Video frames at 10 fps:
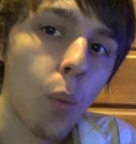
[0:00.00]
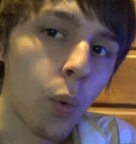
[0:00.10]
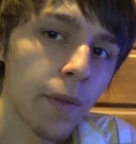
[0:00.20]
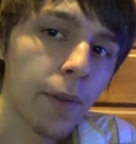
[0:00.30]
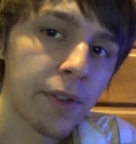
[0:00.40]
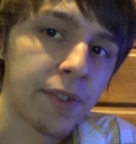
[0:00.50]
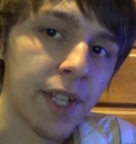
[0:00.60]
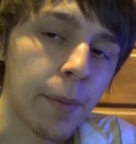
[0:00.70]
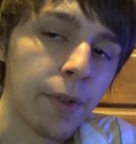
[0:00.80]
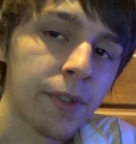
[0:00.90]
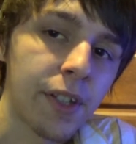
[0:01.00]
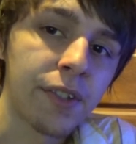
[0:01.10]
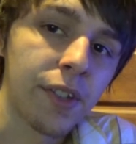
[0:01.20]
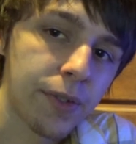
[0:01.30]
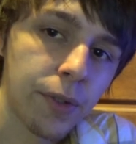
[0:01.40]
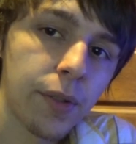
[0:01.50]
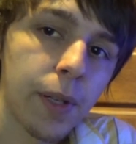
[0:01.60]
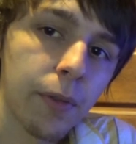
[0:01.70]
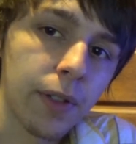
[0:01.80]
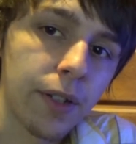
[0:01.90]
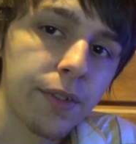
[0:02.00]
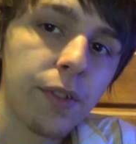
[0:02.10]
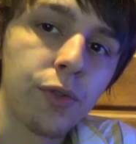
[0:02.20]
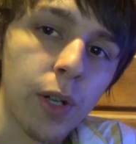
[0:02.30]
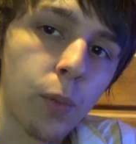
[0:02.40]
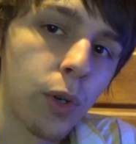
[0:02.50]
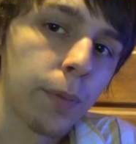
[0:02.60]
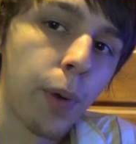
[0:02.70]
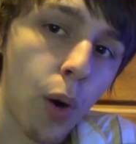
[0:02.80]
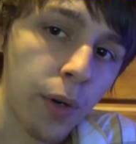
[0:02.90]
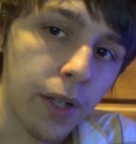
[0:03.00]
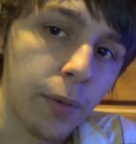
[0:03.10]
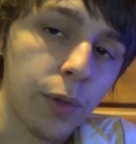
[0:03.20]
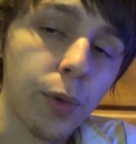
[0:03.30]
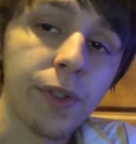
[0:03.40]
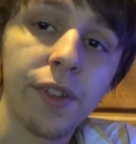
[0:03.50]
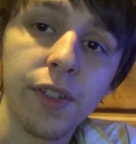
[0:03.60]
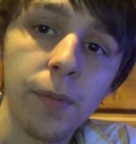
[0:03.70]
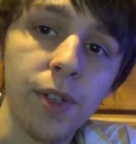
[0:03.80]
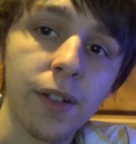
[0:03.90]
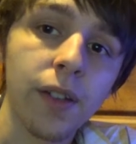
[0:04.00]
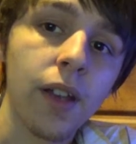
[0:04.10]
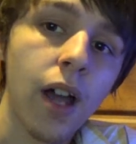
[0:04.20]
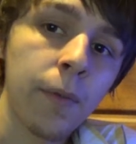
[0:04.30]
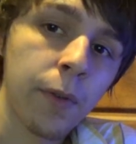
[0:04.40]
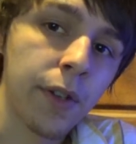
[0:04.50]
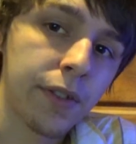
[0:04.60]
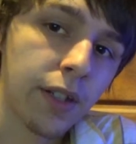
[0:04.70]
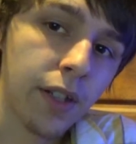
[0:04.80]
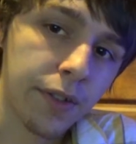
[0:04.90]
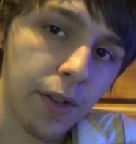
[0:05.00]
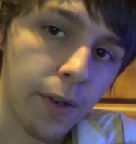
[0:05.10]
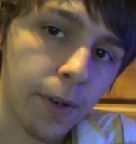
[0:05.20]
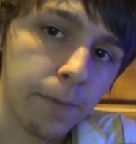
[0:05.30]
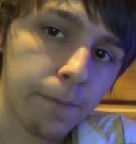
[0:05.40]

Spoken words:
One of those examples is the soon-to-be-released Dream World Pogi, which was the subject of a recent Kickstarter.